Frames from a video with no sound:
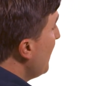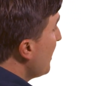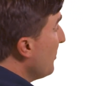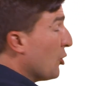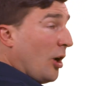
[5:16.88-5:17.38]

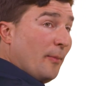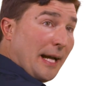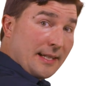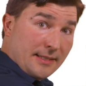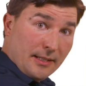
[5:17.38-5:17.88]
Some
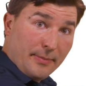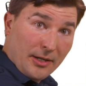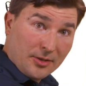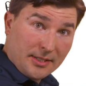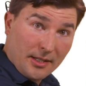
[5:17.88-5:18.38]
drawbacks to the
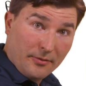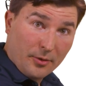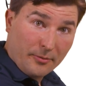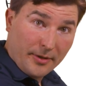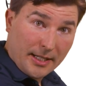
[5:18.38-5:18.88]
pouch cell
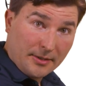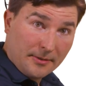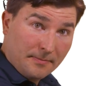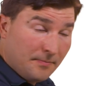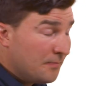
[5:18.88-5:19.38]
form
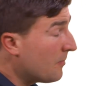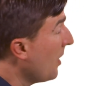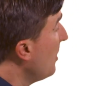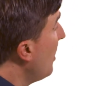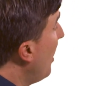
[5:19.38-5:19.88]
factor
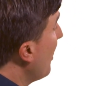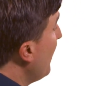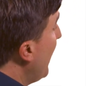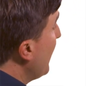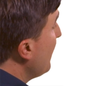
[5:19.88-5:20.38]
are
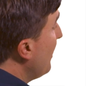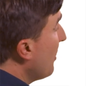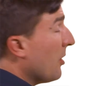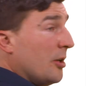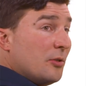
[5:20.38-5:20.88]
that there
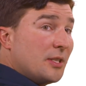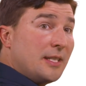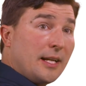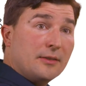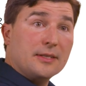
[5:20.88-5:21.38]
are no
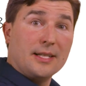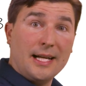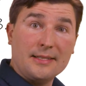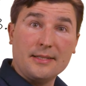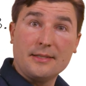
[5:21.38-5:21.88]
standard
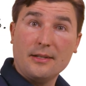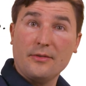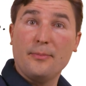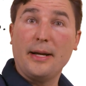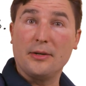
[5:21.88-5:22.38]
sizes of
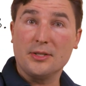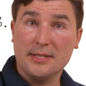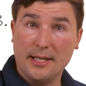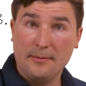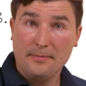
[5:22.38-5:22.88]
the pouch
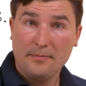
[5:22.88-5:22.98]
cell.